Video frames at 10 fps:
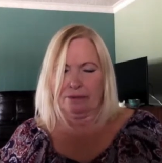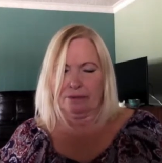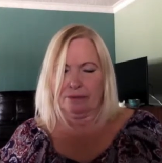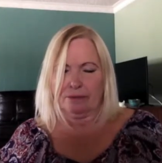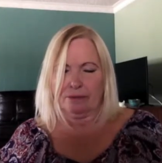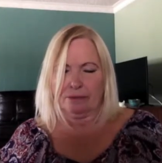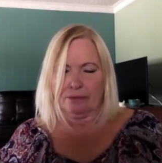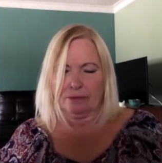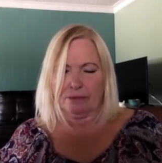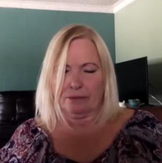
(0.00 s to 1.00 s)

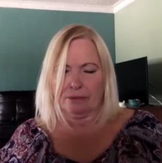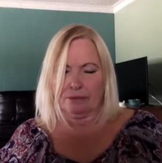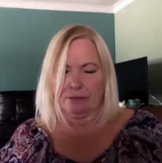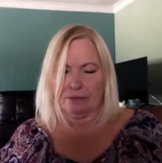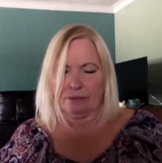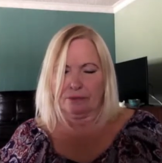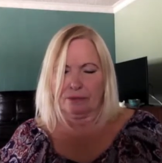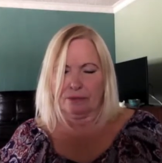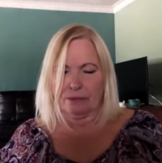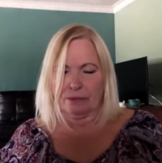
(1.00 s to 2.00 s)

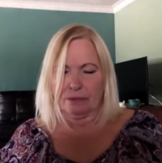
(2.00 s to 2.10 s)
Nobody speaks.